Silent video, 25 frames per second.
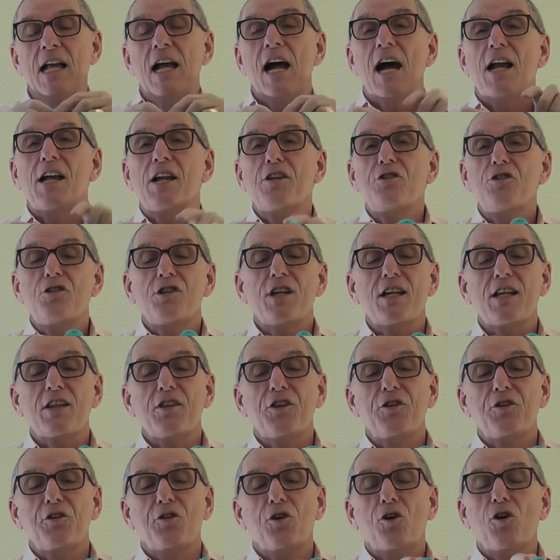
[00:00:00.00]
And then you take
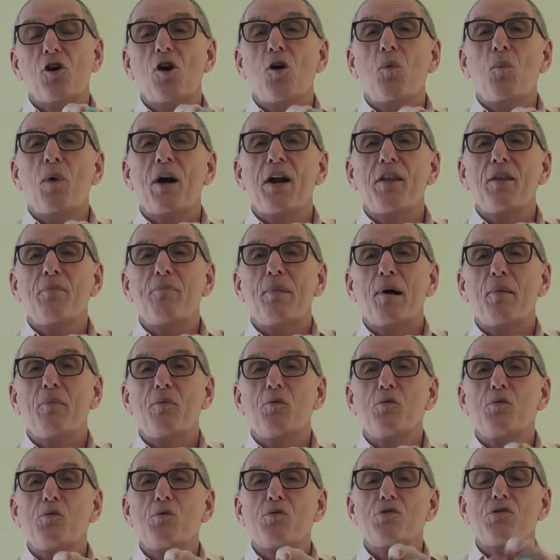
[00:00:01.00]
the knot on one of the
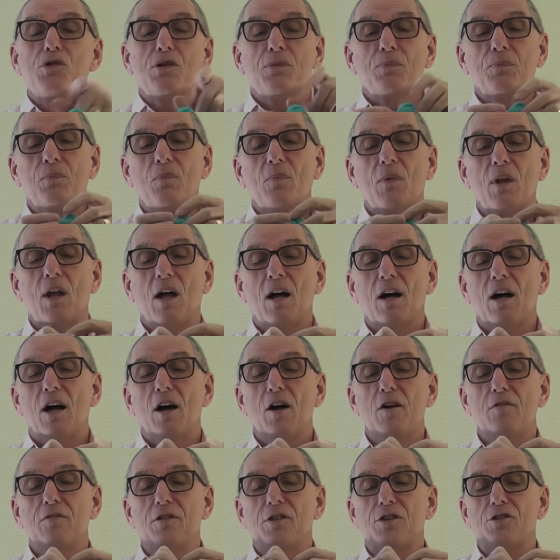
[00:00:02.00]
bubbles
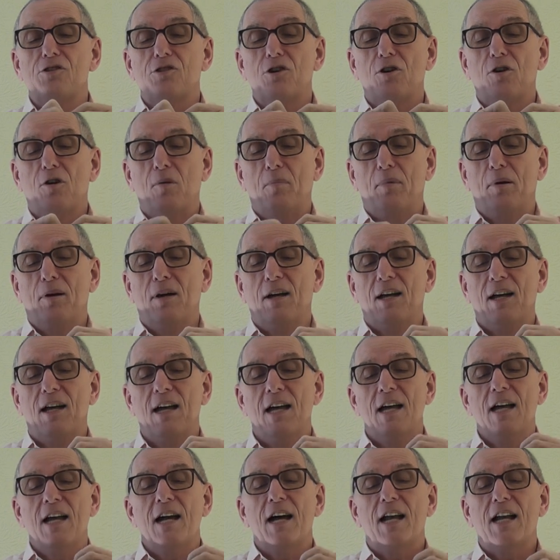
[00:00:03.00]
over the top,
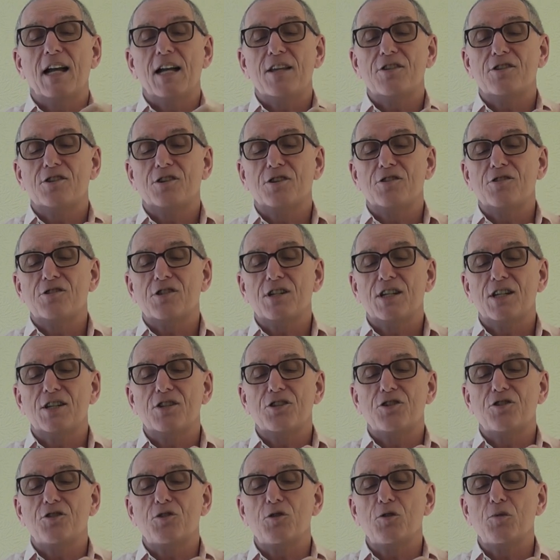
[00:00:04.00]
and that turns it
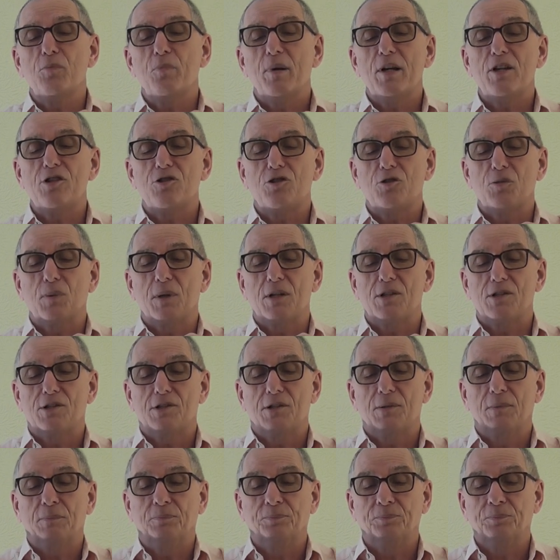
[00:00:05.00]
into two pinch.
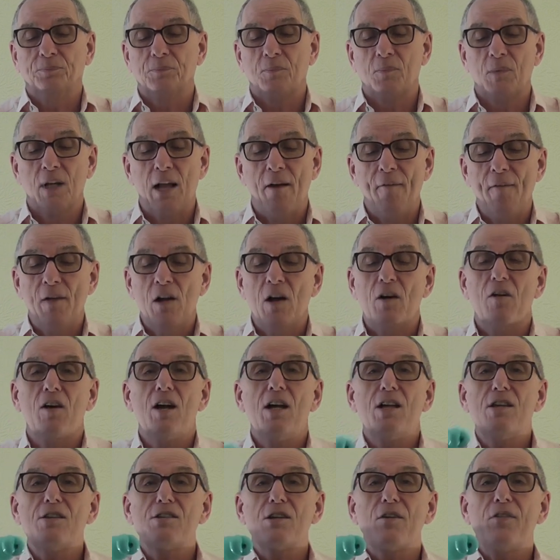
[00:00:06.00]

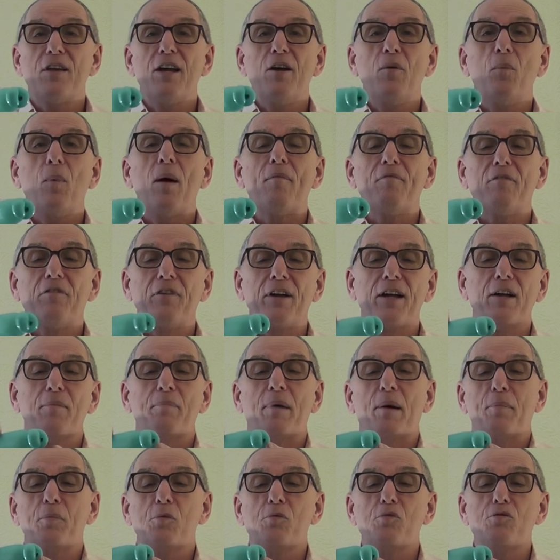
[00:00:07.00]
Right, so they're one finger
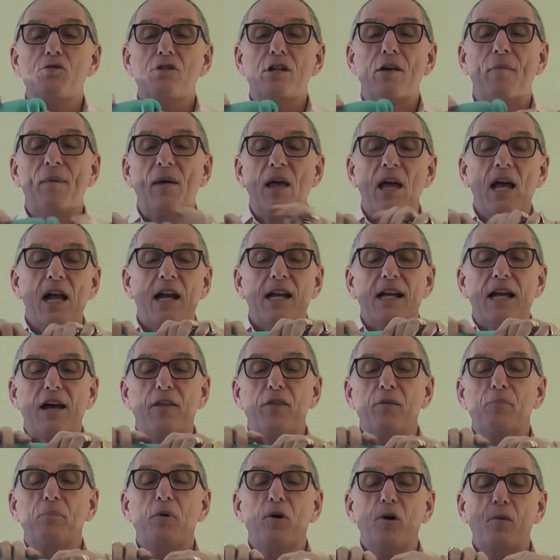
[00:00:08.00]
bubbles. Now
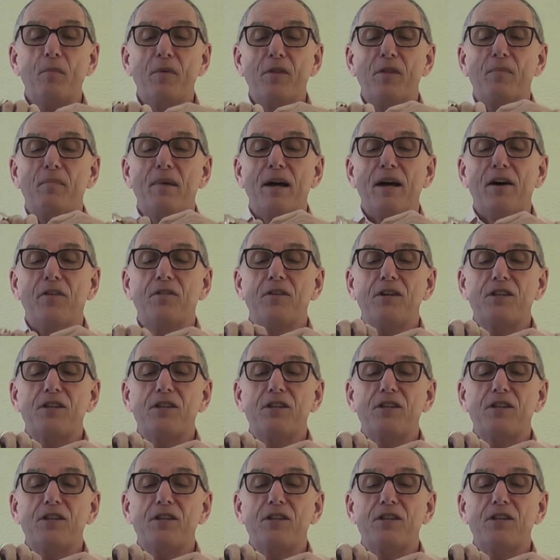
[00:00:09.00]
the bottom of the mouth